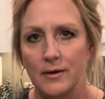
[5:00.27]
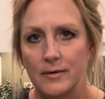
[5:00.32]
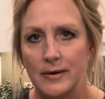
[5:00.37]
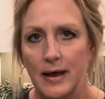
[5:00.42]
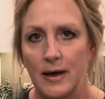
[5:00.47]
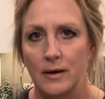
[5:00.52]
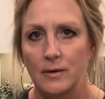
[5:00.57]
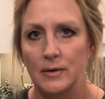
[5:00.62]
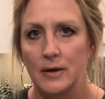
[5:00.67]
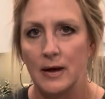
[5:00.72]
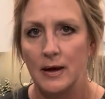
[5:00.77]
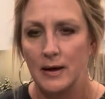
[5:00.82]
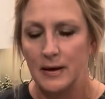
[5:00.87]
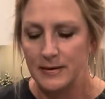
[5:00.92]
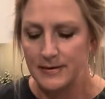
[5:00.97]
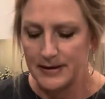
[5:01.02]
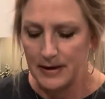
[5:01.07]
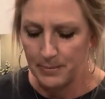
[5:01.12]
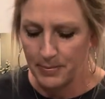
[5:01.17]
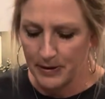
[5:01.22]
Now
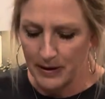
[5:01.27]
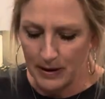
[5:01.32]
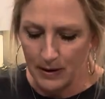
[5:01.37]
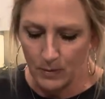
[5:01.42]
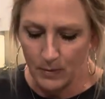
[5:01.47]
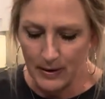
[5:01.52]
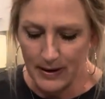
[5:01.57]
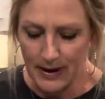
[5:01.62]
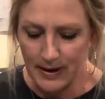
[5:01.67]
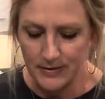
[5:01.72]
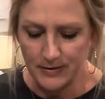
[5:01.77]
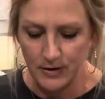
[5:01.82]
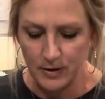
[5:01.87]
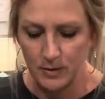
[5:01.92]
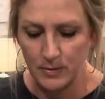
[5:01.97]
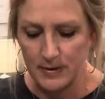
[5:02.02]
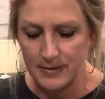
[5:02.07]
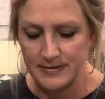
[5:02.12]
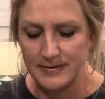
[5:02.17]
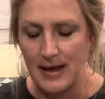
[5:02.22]
Typically what I
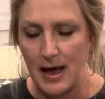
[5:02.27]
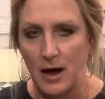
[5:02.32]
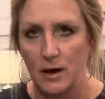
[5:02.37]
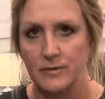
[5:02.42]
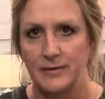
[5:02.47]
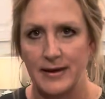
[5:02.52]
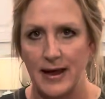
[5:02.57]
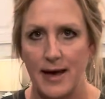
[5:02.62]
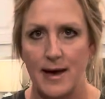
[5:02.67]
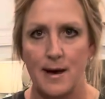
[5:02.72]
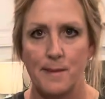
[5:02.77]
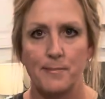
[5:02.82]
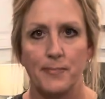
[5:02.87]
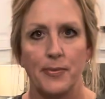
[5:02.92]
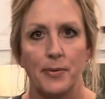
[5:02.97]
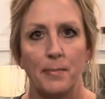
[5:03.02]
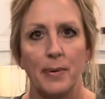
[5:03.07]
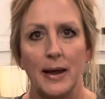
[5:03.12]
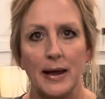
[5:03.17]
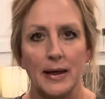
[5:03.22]
do is I'll tap
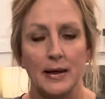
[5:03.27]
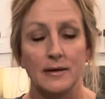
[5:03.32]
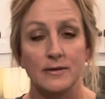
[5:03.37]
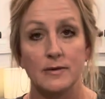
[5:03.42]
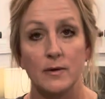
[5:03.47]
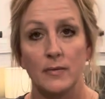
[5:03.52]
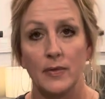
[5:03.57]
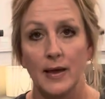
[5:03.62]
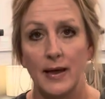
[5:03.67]
the pans on the